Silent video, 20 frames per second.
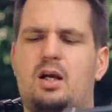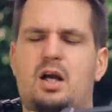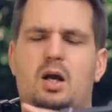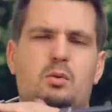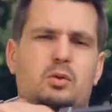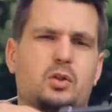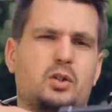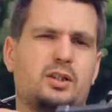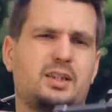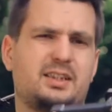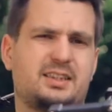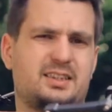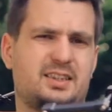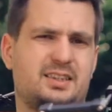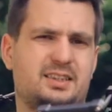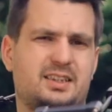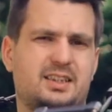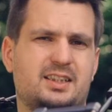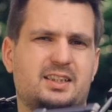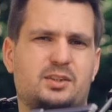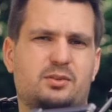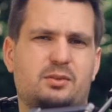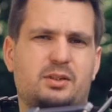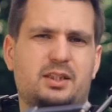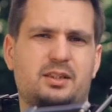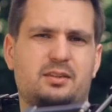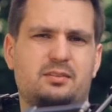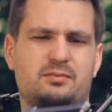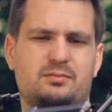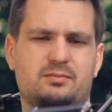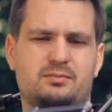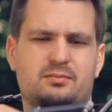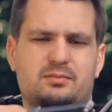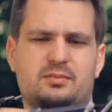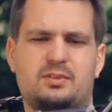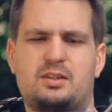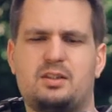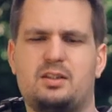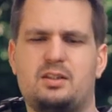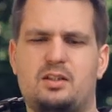I will not necessarily see the screen.
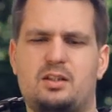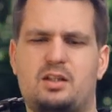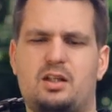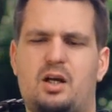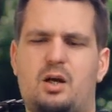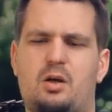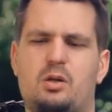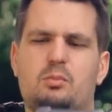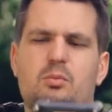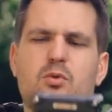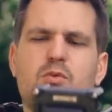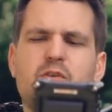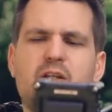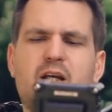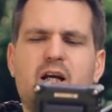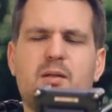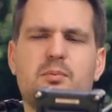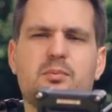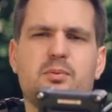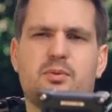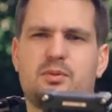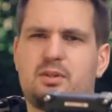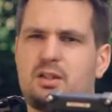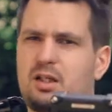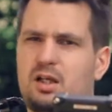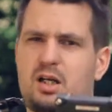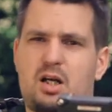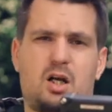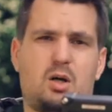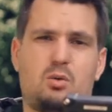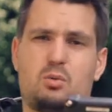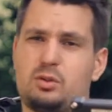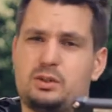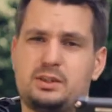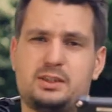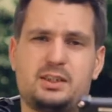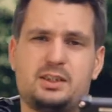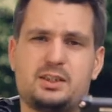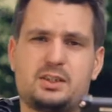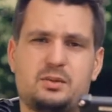I'll move it up, I
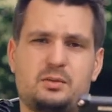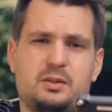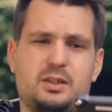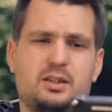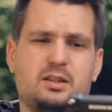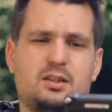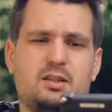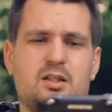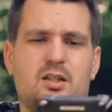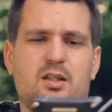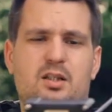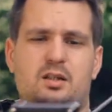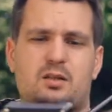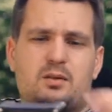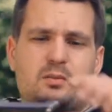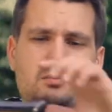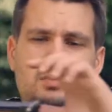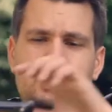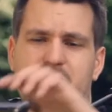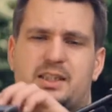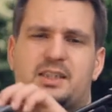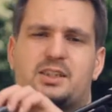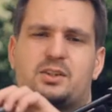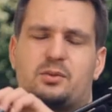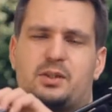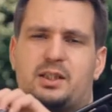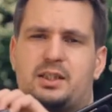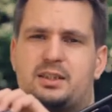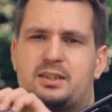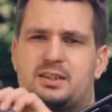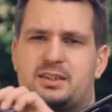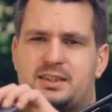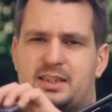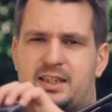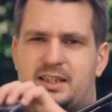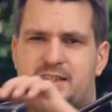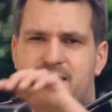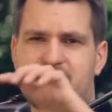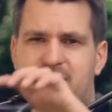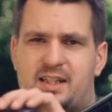won't see the screen, but this screen
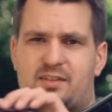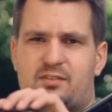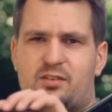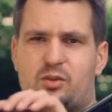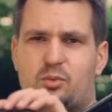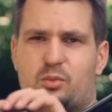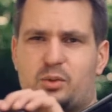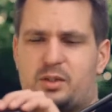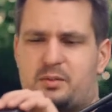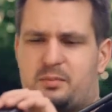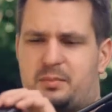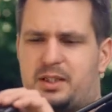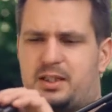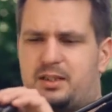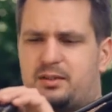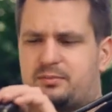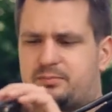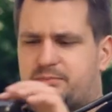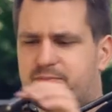stays level with me.